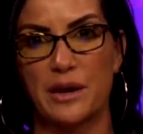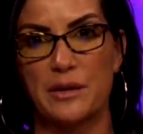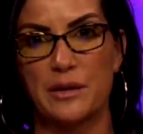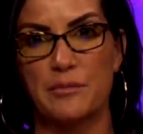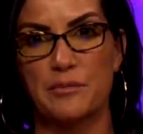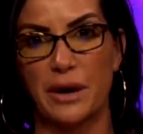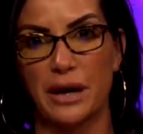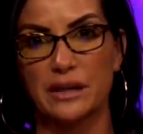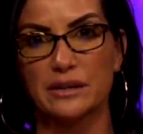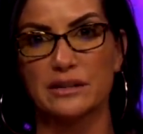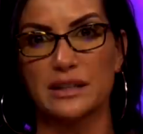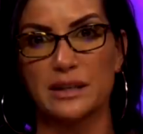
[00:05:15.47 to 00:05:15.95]
They
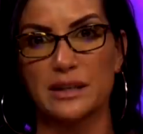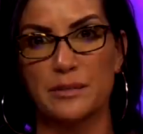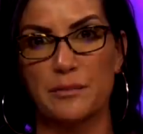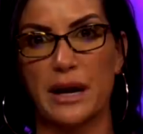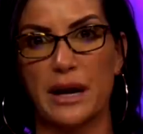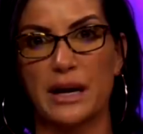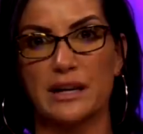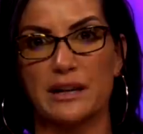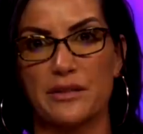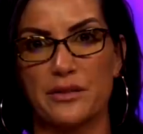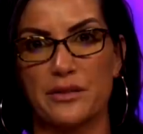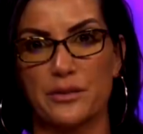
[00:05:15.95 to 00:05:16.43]
barely
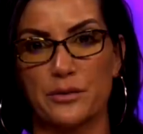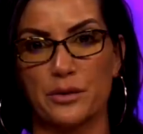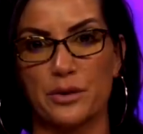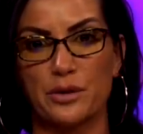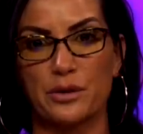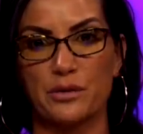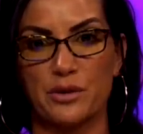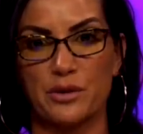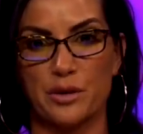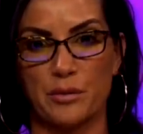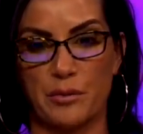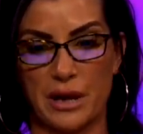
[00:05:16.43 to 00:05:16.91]
made it
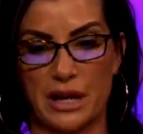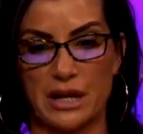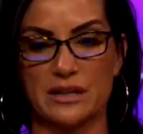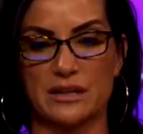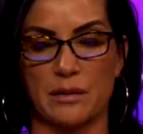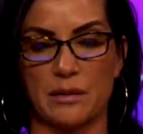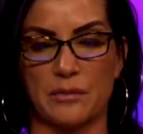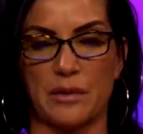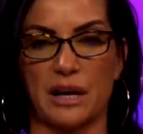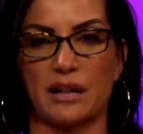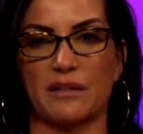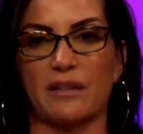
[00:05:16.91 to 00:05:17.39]
through the
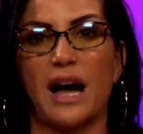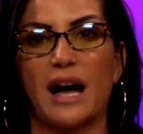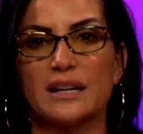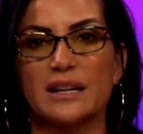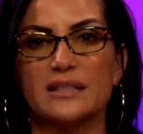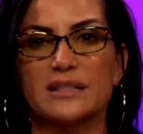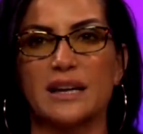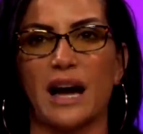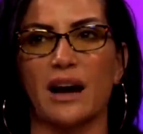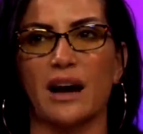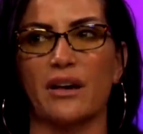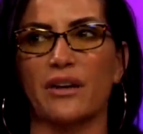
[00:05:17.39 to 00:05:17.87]
pandemic
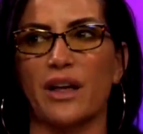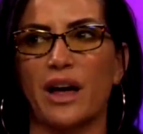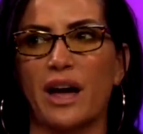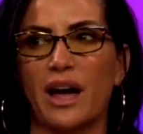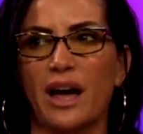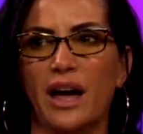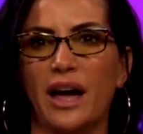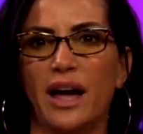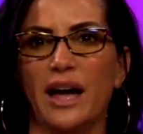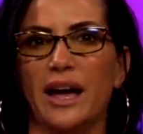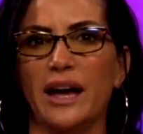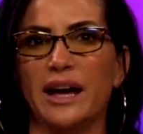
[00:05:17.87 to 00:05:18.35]
lockdown,
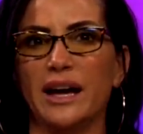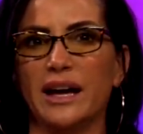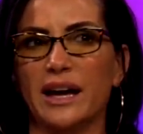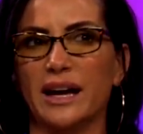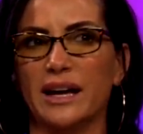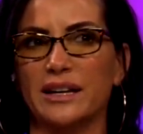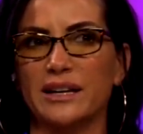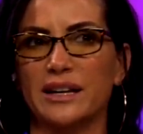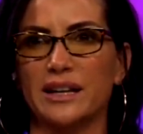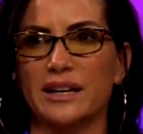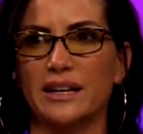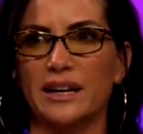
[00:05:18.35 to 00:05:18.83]

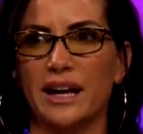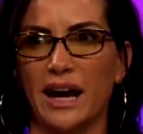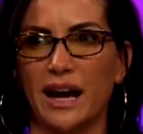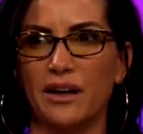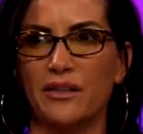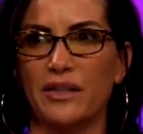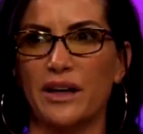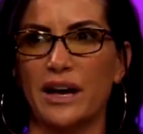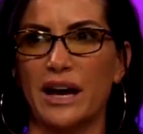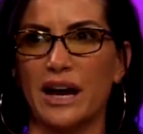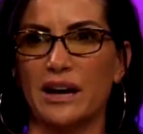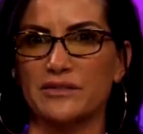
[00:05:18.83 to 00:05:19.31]
and
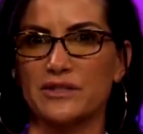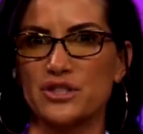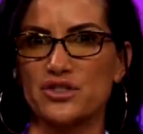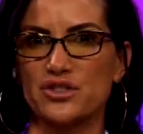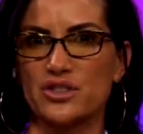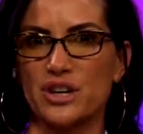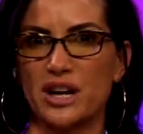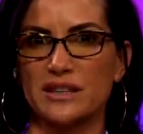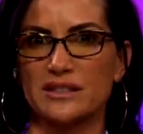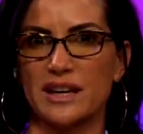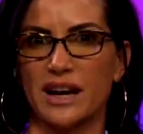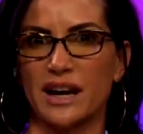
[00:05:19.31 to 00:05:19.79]
now they have to
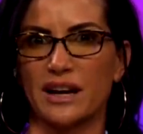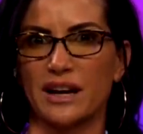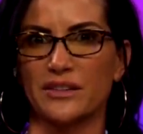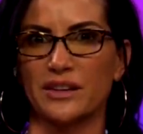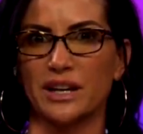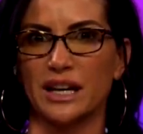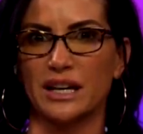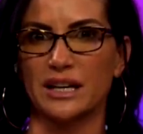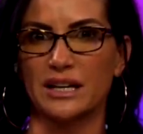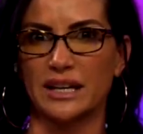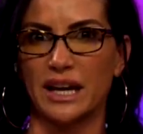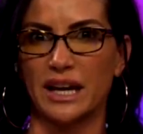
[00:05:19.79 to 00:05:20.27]
shut
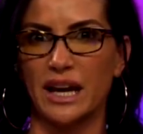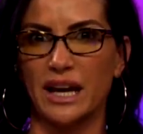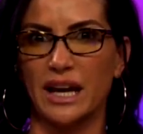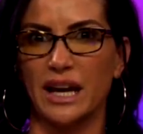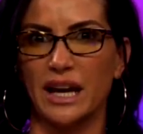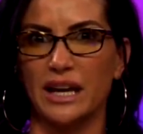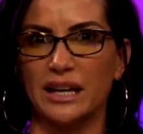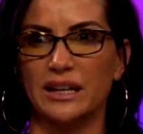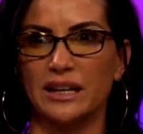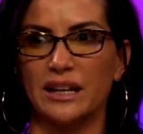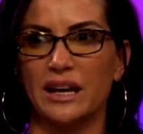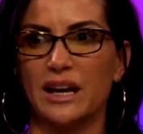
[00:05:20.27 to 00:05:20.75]
down
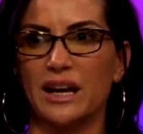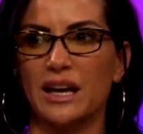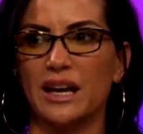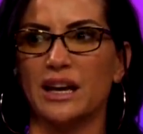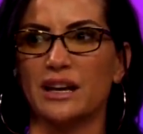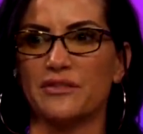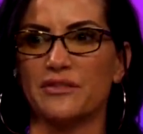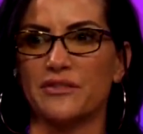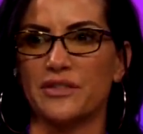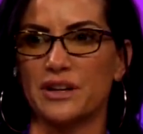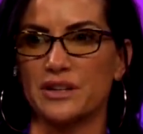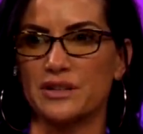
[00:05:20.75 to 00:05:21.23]
again
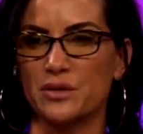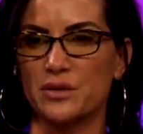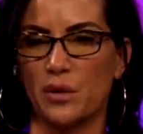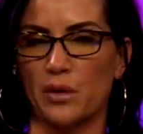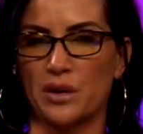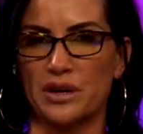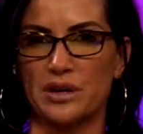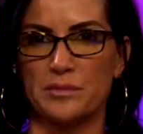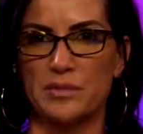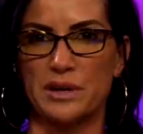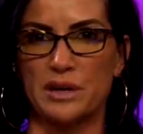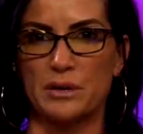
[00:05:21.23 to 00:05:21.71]
if there's
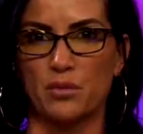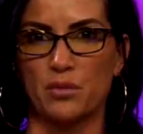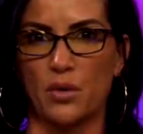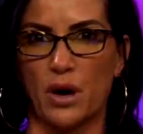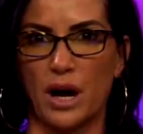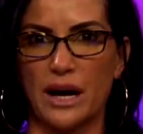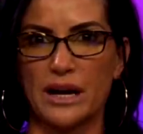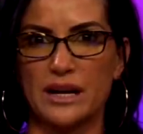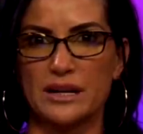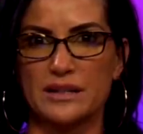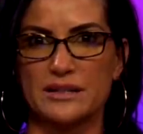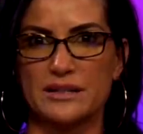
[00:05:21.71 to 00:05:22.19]
going to be
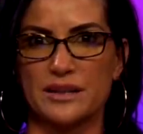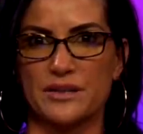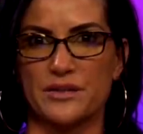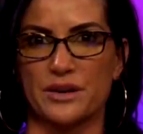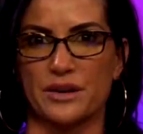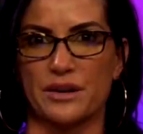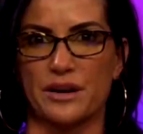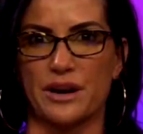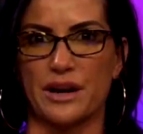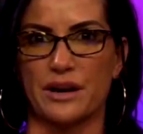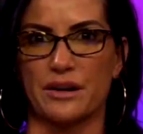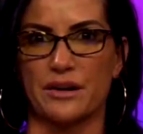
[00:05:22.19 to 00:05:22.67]
riots in
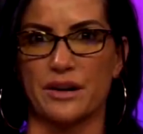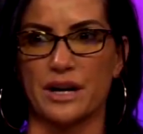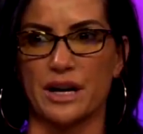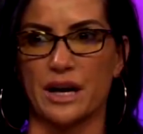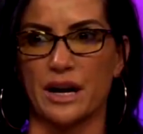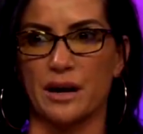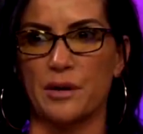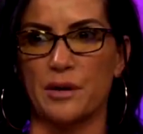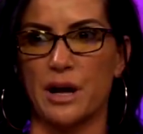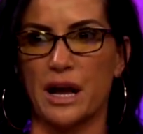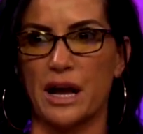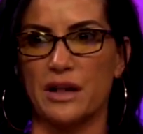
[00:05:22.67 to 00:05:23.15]
their
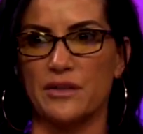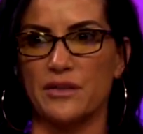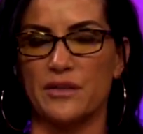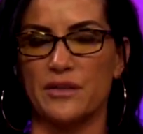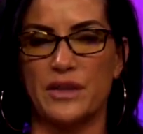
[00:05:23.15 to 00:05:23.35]
area.